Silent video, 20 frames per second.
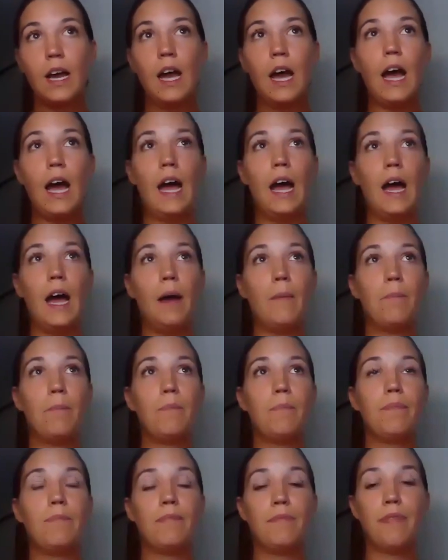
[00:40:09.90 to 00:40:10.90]

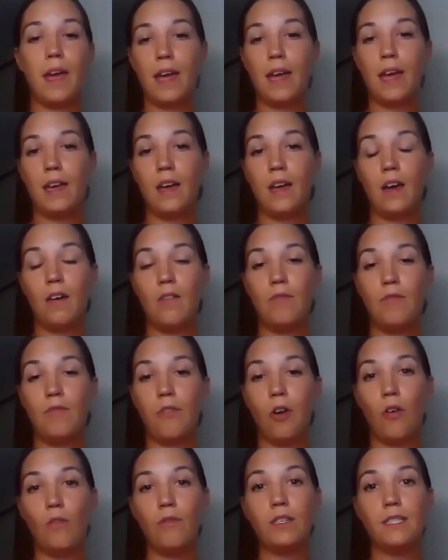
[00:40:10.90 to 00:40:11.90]
They have
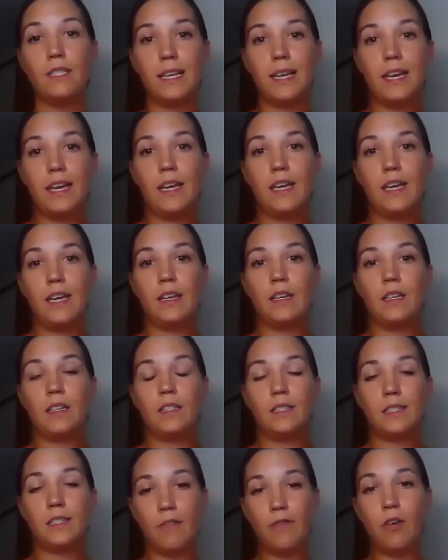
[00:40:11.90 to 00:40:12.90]
obviously
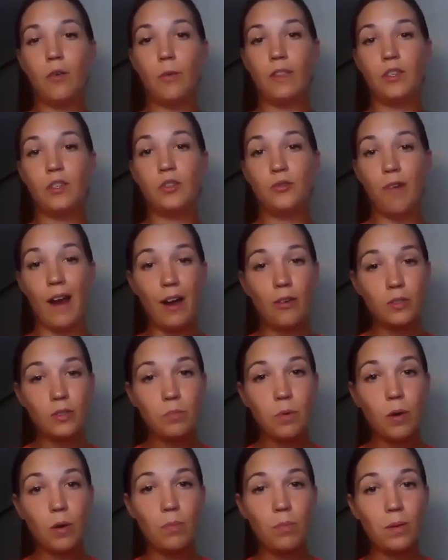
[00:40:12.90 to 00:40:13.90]
suffered with drought
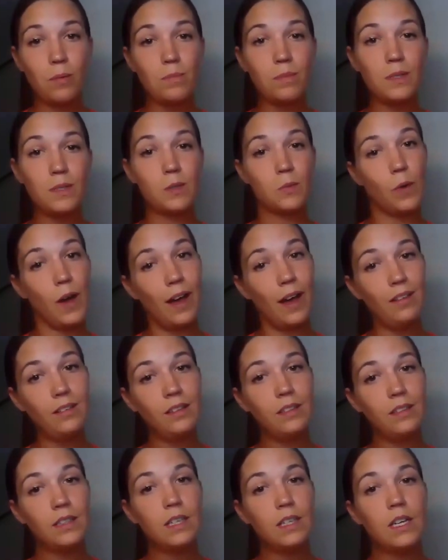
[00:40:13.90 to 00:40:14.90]
problems as well.
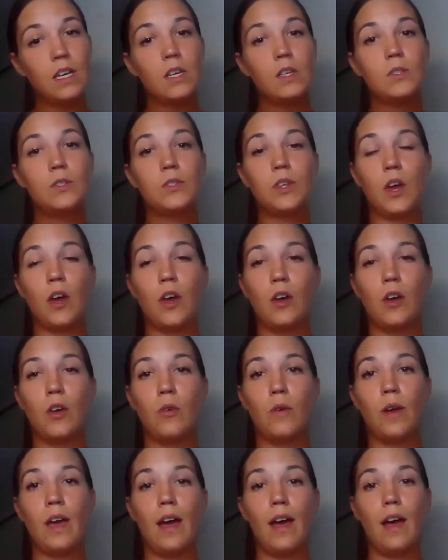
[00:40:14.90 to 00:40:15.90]

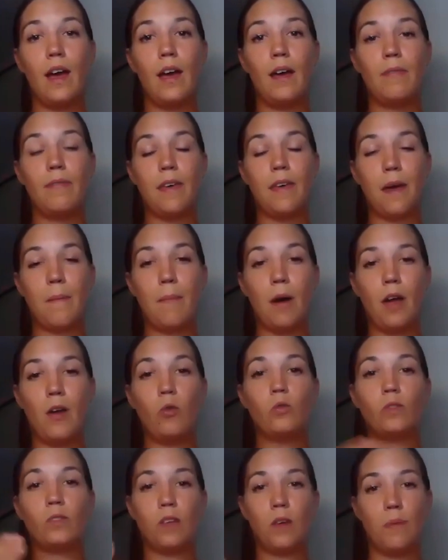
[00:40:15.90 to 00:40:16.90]
So there might
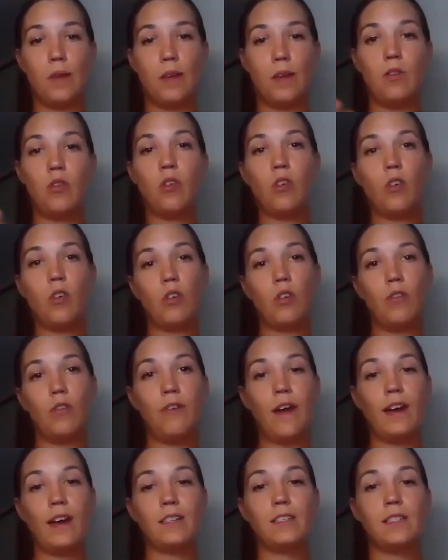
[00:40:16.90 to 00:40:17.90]
also be a knock-on
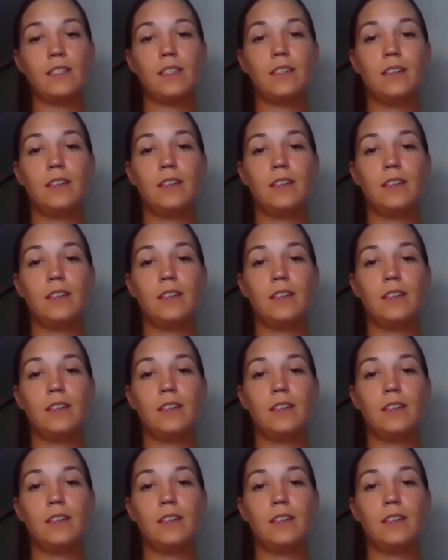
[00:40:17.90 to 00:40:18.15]
effect.